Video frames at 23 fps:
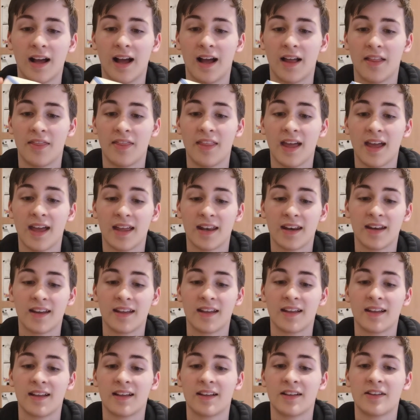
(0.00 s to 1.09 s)
And then
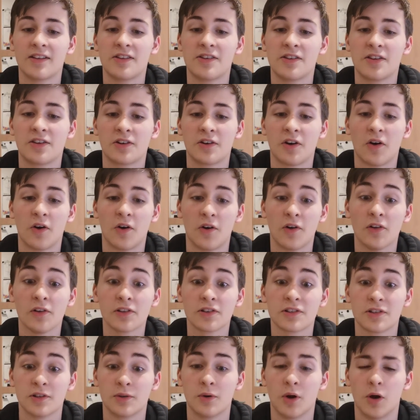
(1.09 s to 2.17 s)
you can
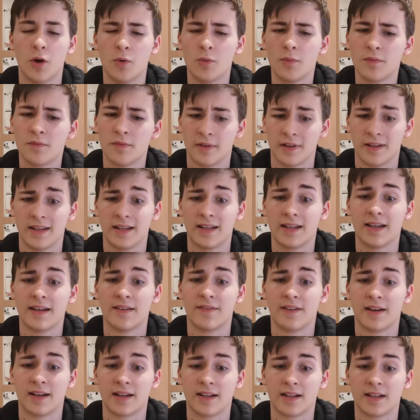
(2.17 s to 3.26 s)
also, hopefully, if I